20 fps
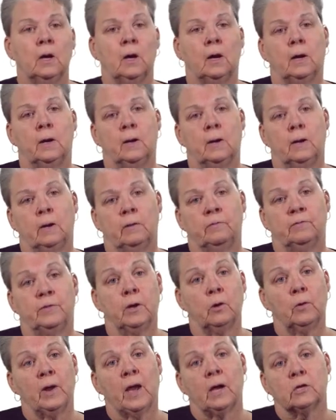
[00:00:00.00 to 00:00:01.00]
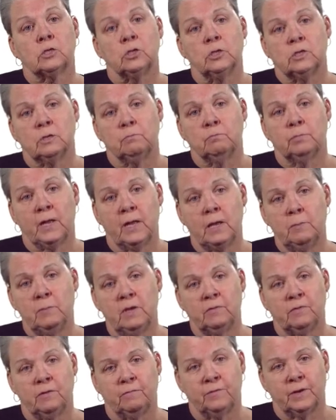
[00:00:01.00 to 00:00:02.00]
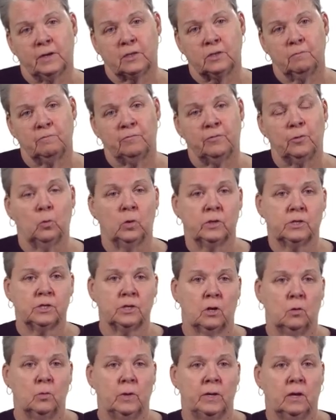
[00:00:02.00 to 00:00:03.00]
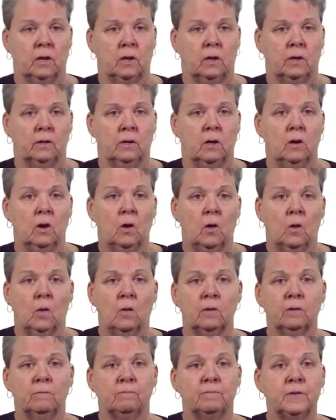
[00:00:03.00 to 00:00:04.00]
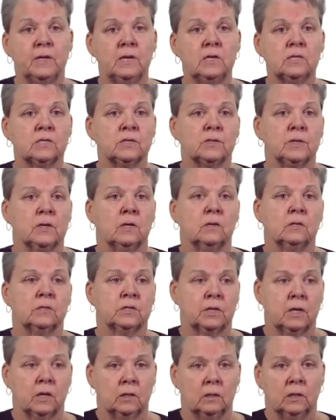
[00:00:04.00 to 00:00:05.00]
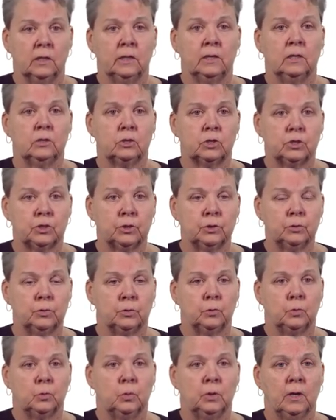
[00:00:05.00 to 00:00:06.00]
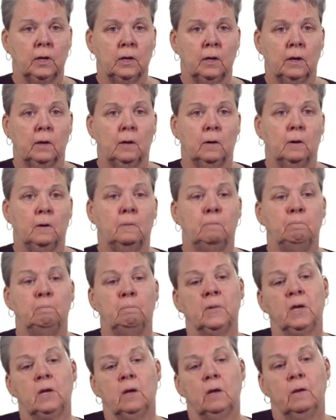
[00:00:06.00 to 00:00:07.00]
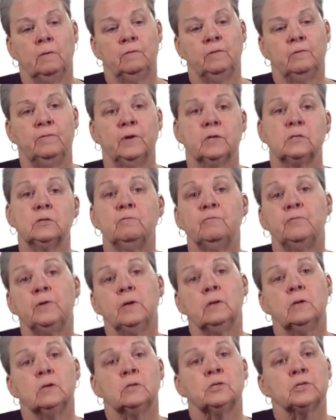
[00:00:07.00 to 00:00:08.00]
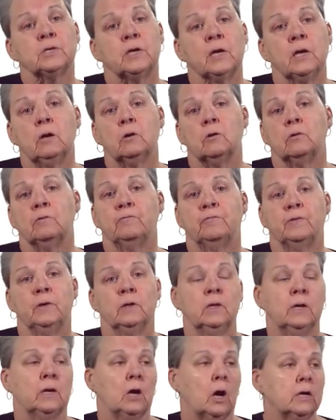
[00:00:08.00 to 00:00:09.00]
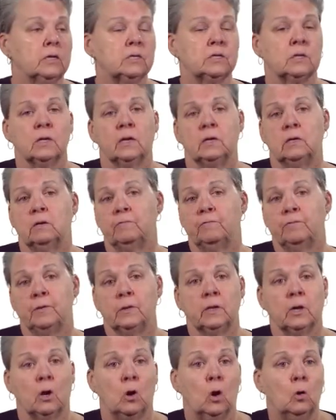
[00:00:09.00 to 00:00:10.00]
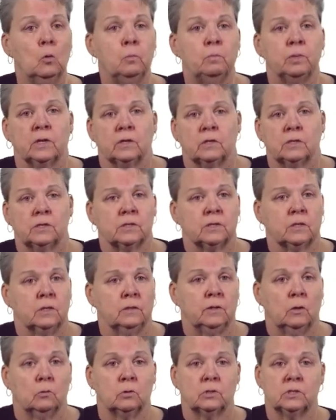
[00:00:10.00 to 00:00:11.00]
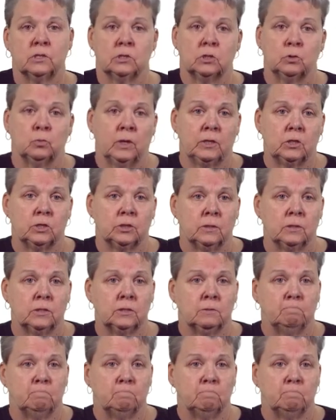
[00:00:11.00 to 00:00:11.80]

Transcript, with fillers: uh, their actions and blaming the victim for what's going on all of these things can lead to um, the victim feeling scared, feeling isolated, feeling hopeless in those situations.